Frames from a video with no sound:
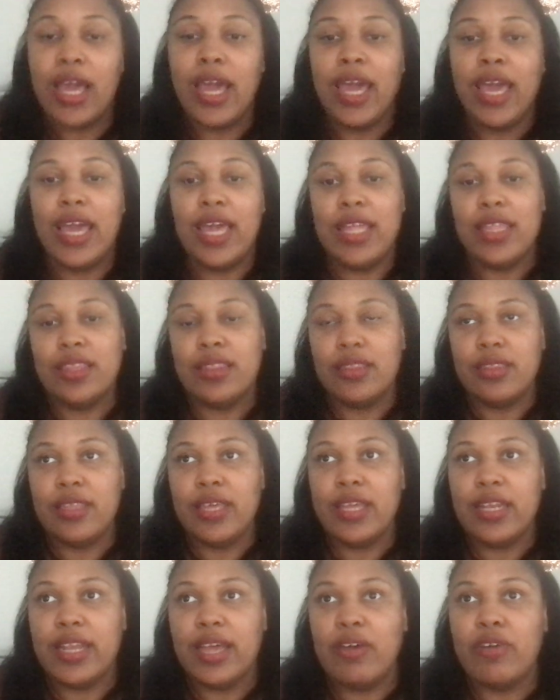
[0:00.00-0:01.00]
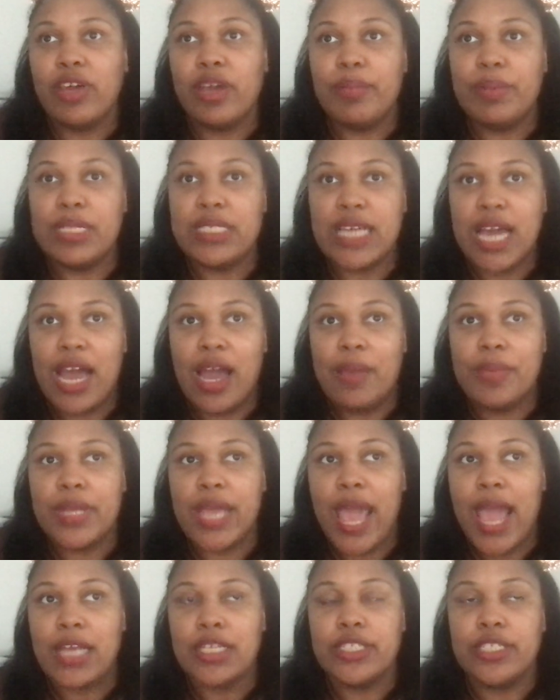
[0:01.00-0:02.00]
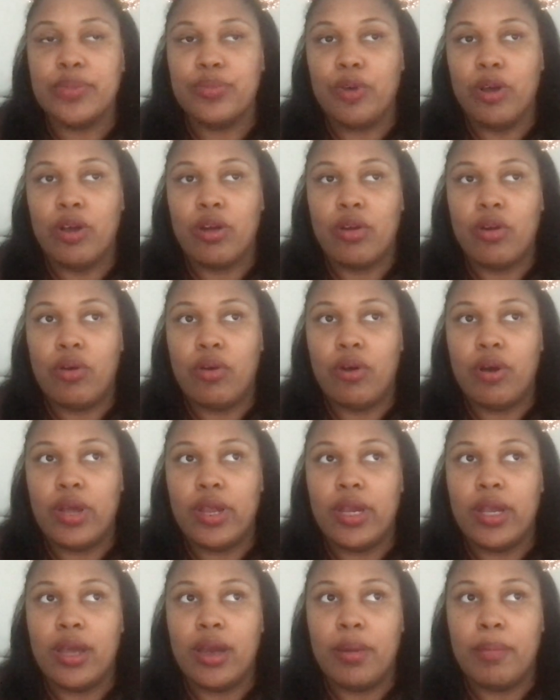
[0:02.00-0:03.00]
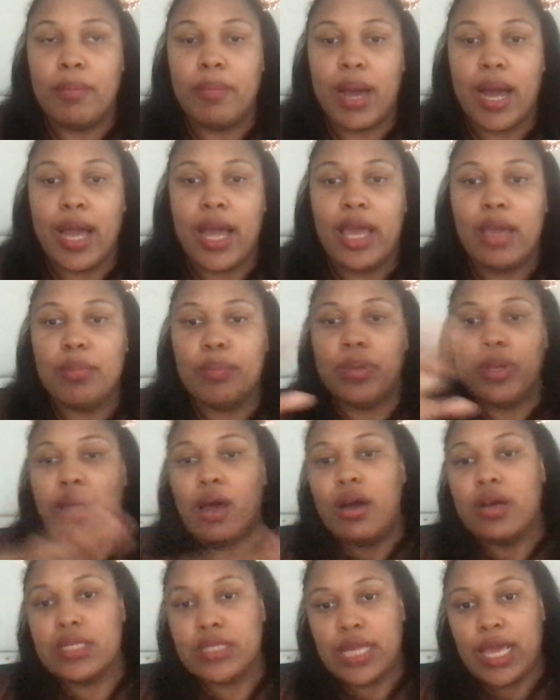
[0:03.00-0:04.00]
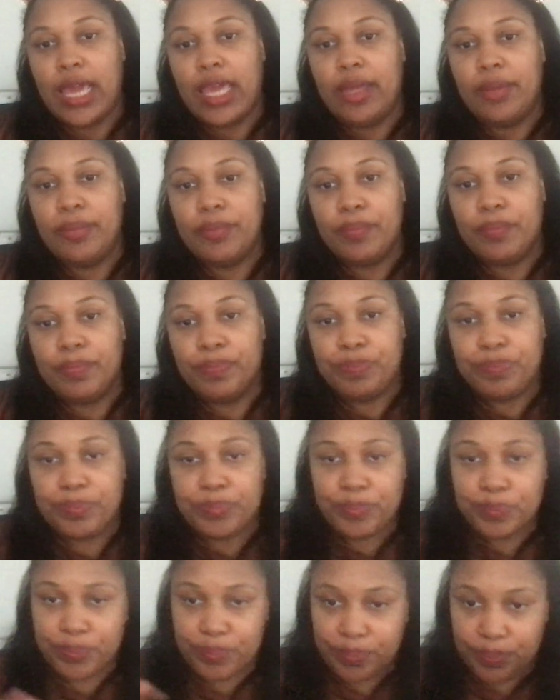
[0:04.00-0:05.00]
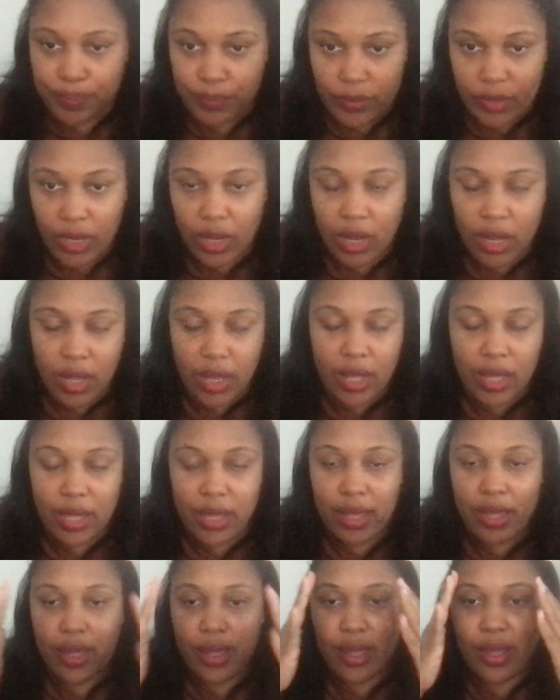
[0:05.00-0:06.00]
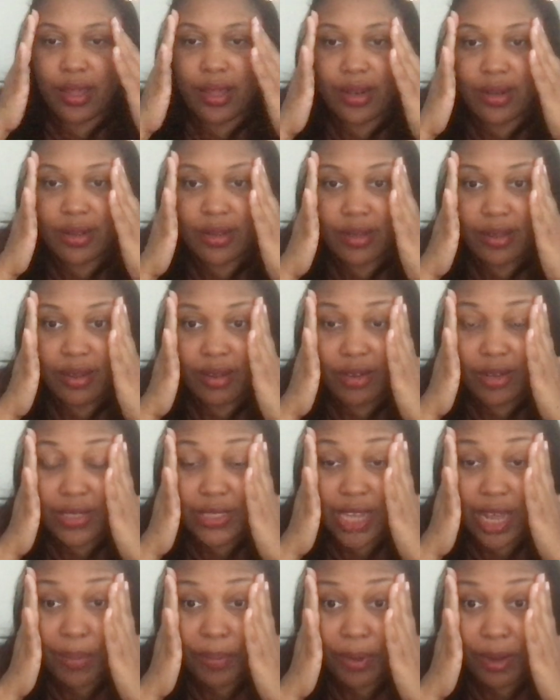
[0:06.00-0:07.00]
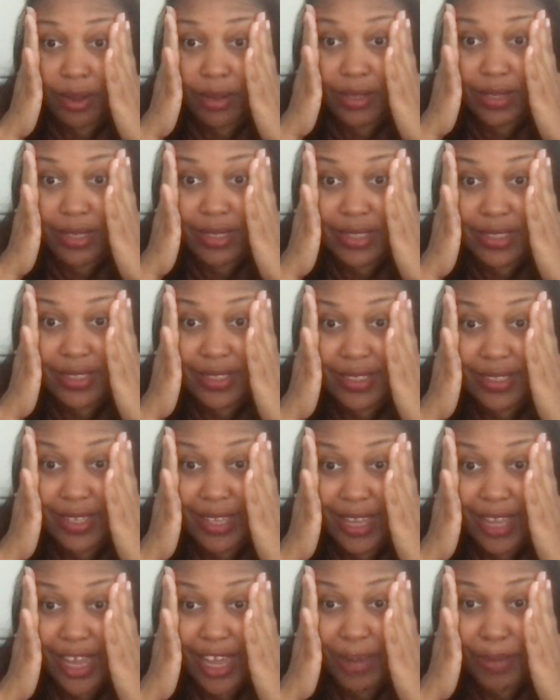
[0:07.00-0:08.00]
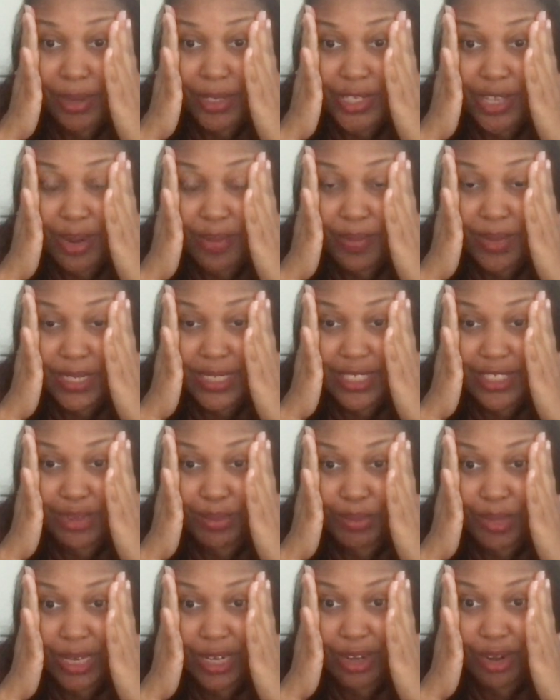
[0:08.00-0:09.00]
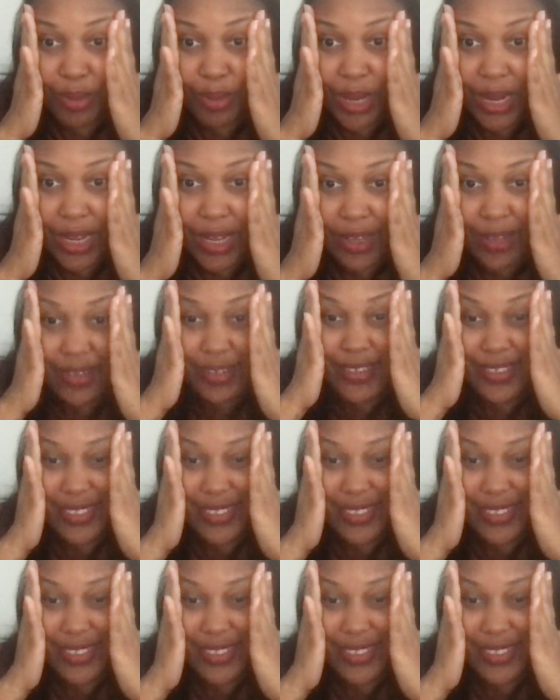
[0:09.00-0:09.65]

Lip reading: and then that'll give me time to actually work on my blog site. And on top of all this, I'm also helping my sister plan her wedding.